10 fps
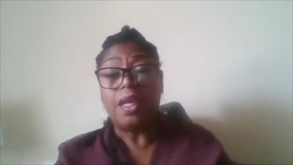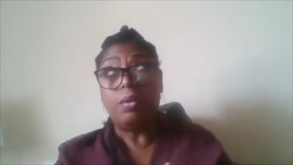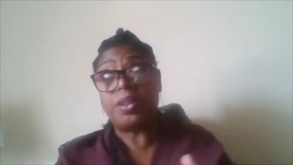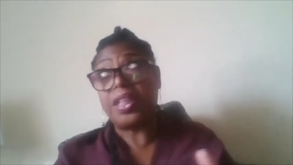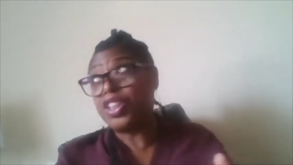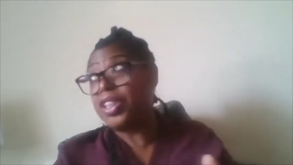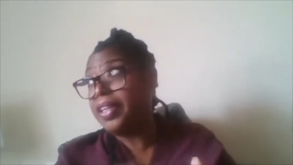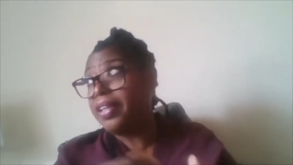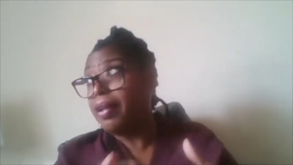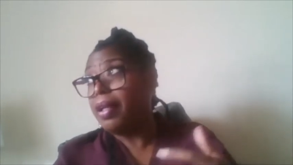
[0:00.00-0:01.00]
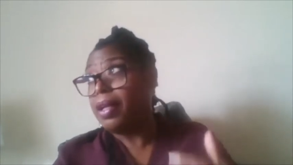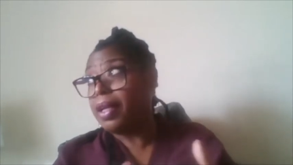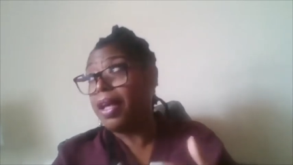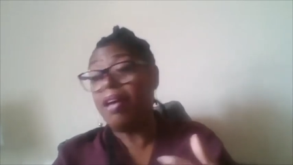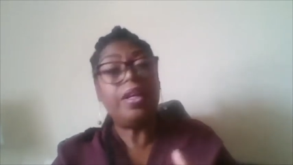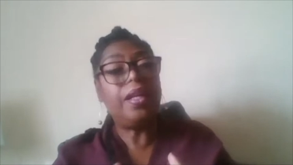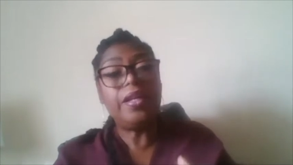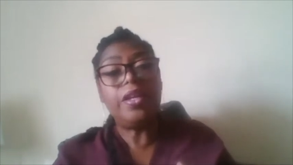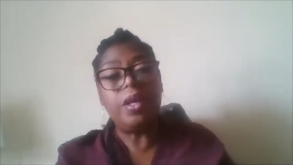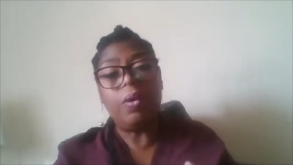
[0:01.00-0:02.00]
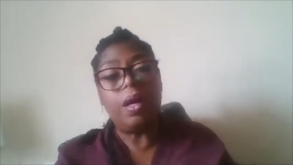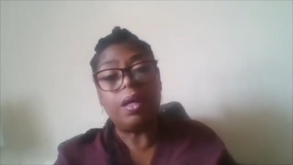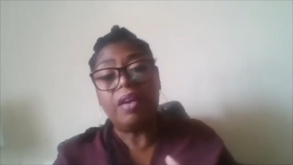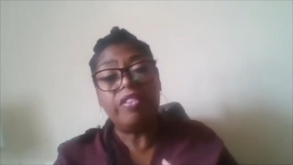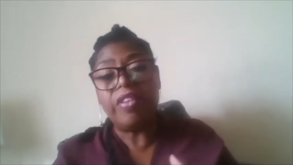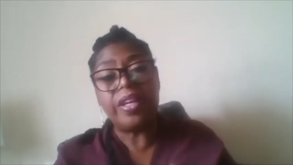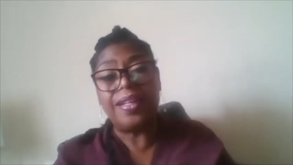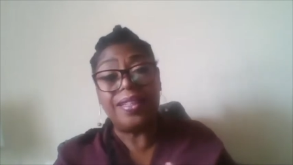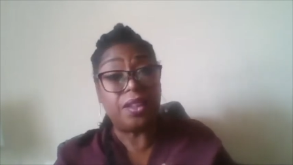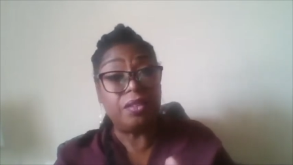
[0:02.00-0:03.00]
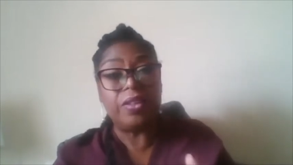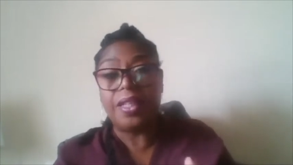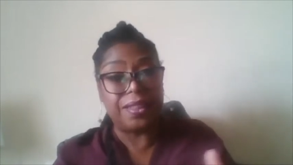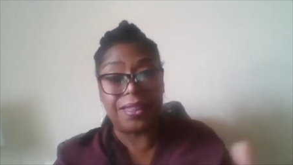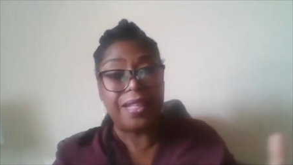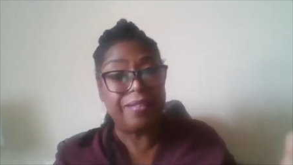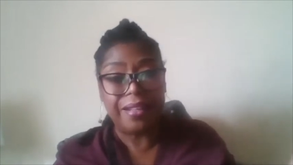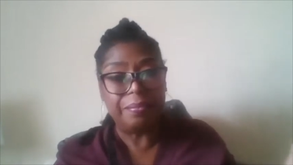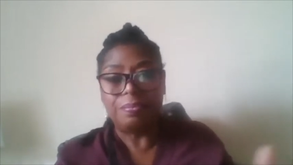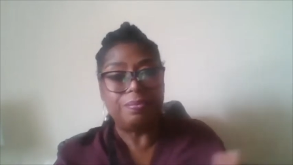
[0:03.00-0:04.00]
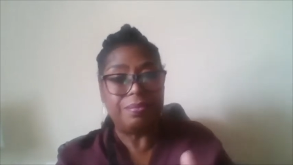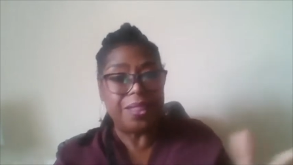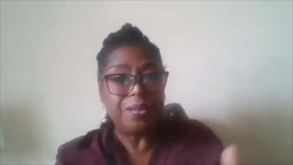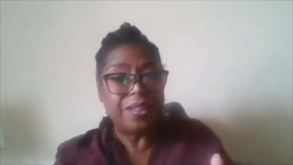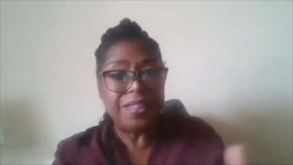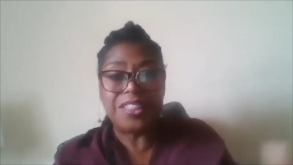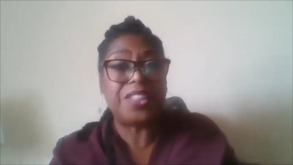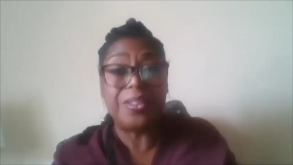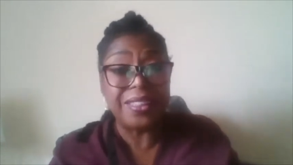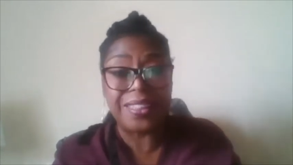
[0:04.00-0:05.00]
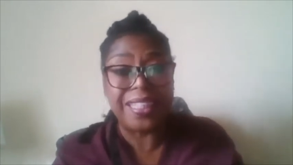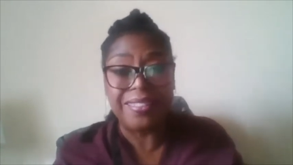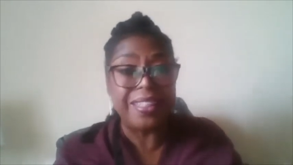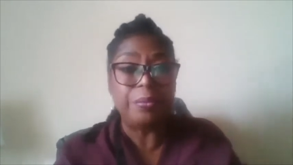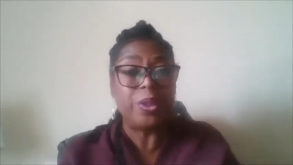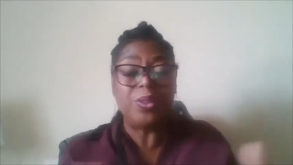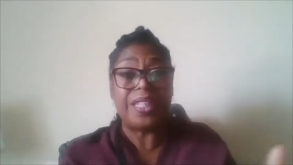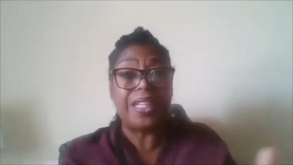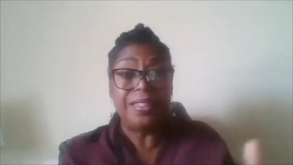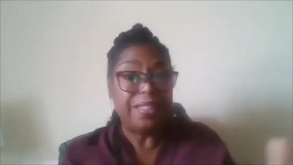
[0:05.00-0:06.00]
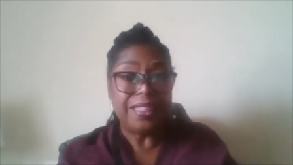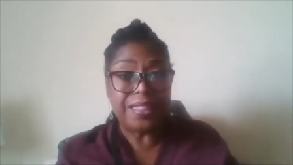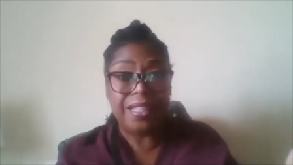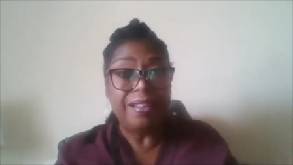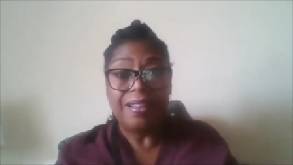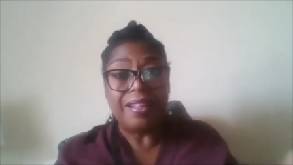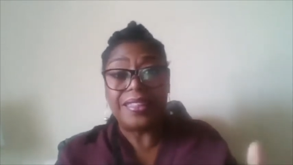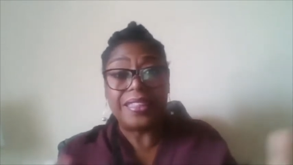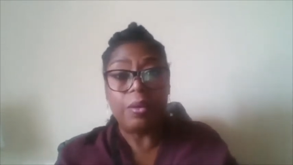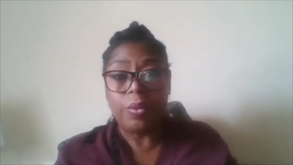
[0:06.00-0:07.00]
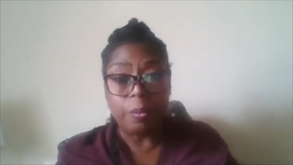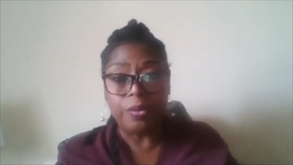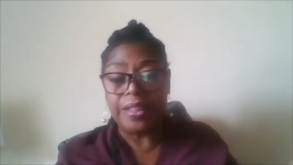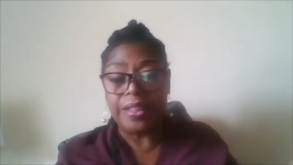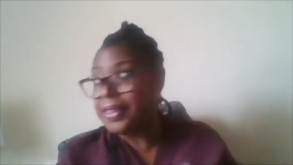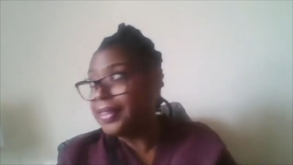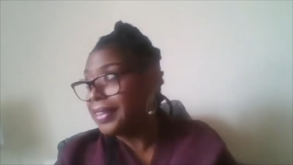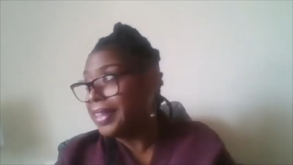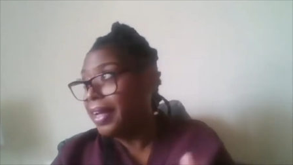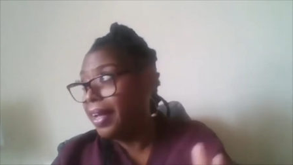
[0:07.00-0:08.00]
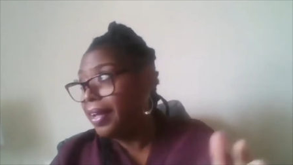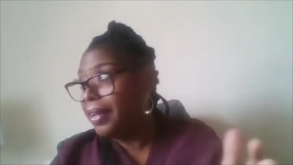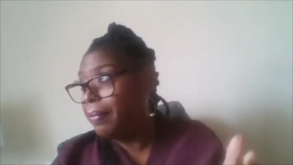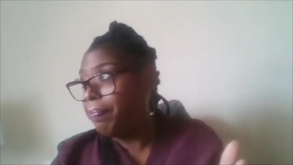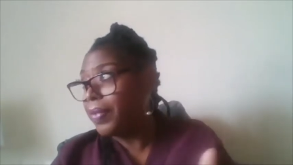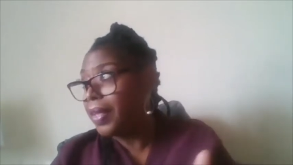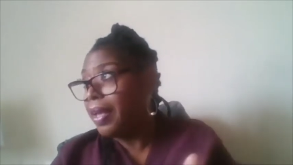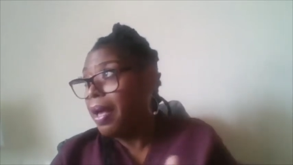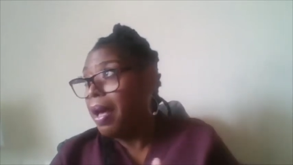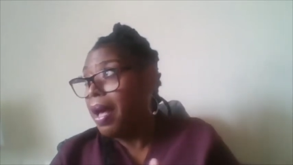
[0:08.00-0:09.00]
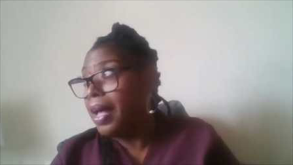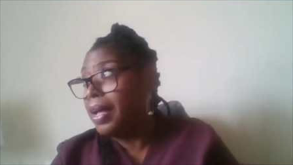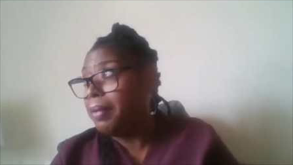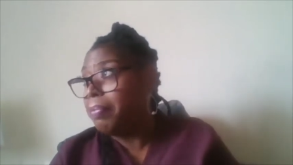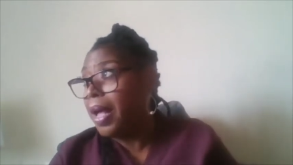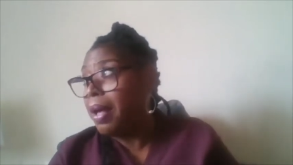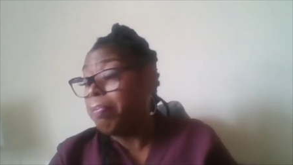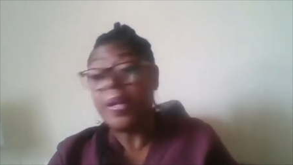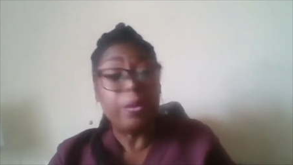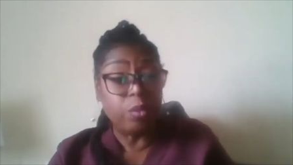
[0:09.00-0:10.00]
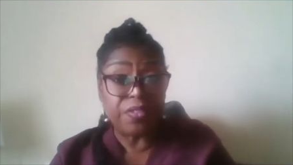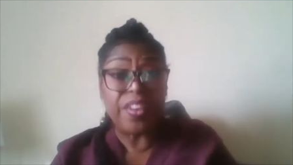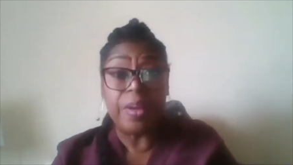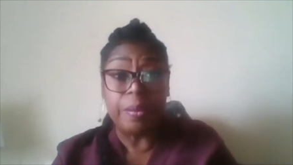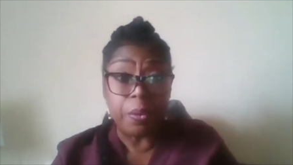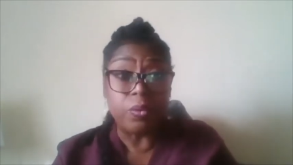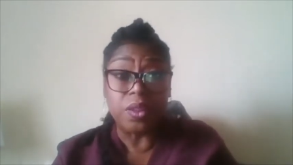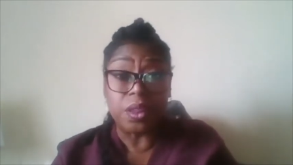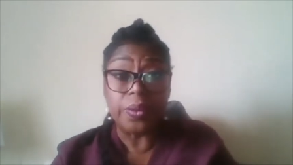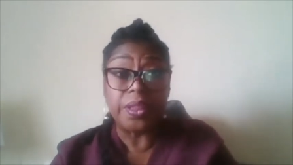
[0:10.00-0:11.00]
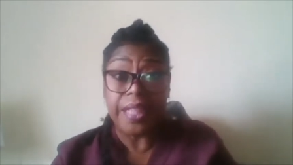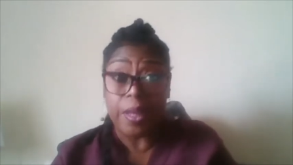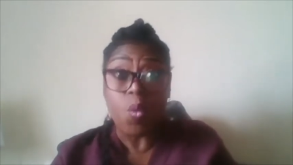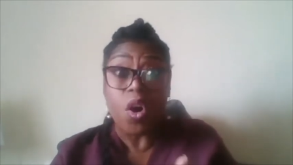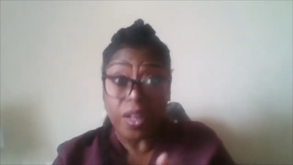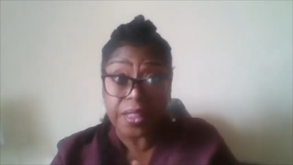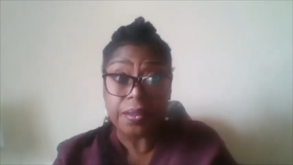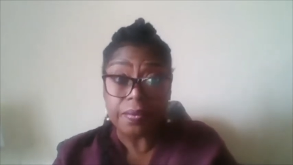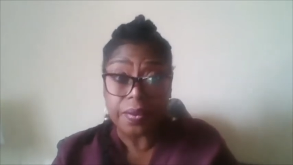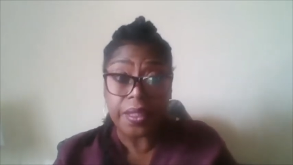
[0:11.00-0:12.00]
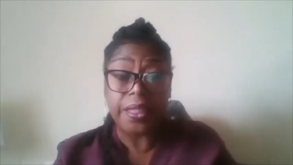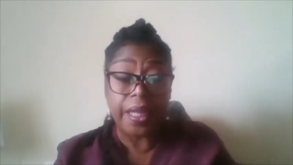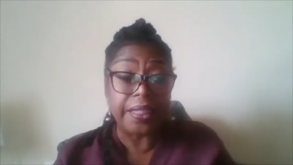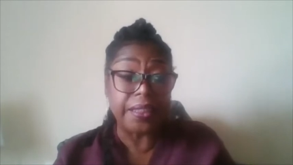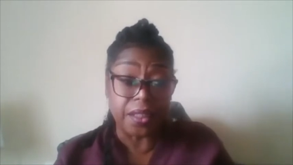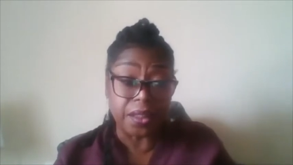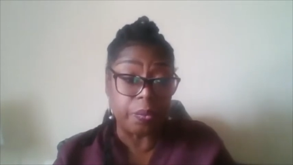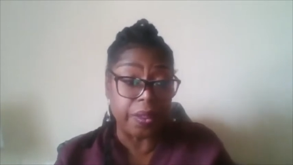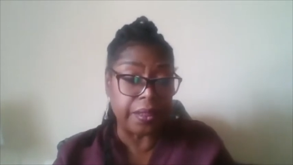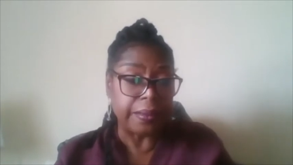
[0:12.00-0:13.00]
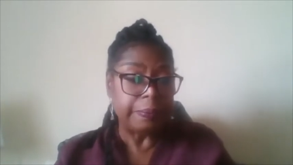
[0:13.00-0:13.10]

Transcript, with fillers: which actually currently, you know, our current regulators don't really understand that. You know, they just don't understand that when you say say that's how we operated. Um, um, but it was very important to us, and it worked, and it and it does work.